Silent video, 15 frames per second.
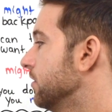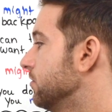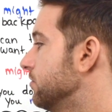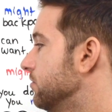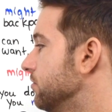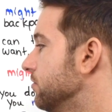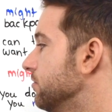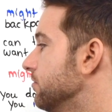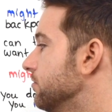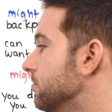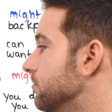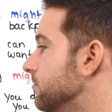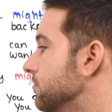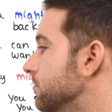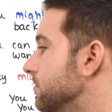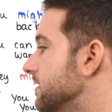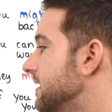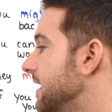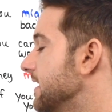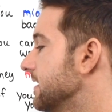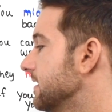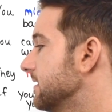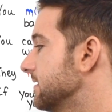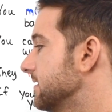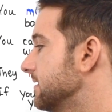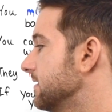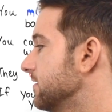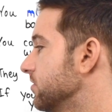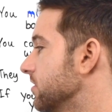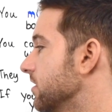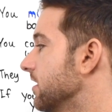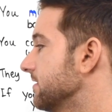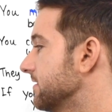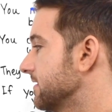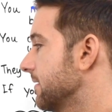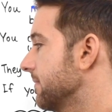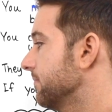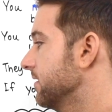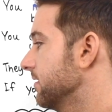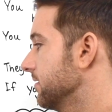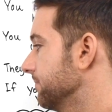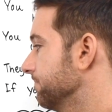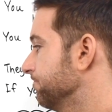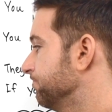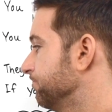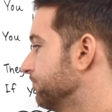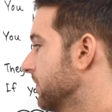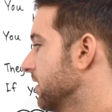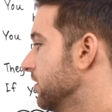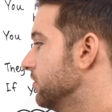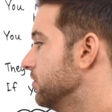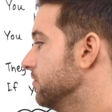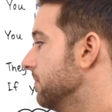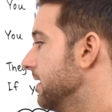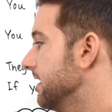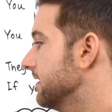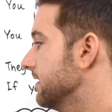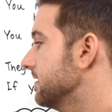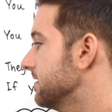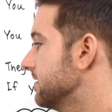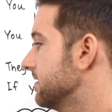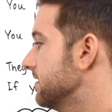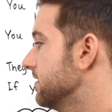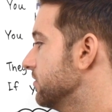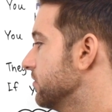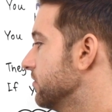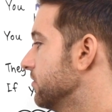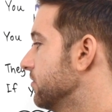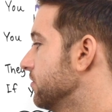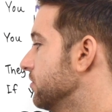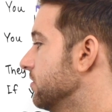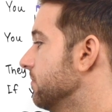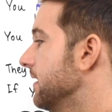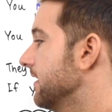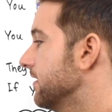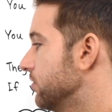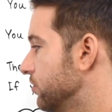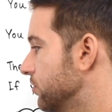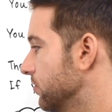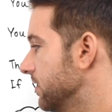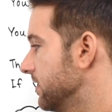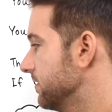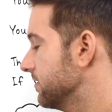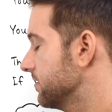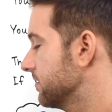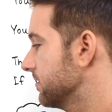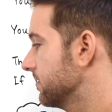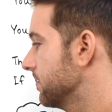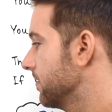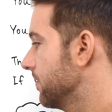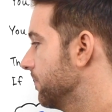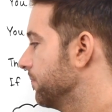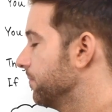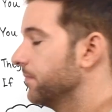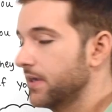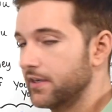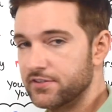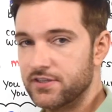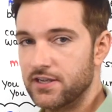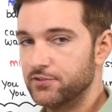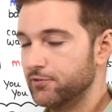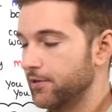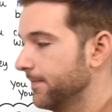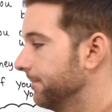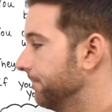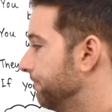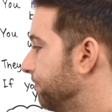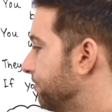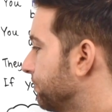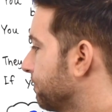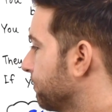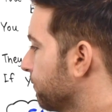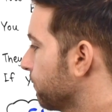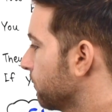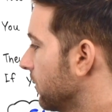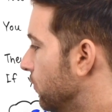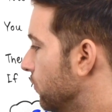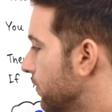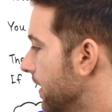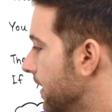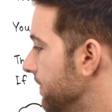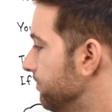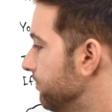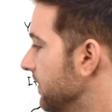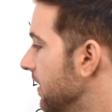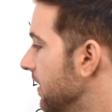to take a decision on something, to make a decision, to make a choice, etc. Okay?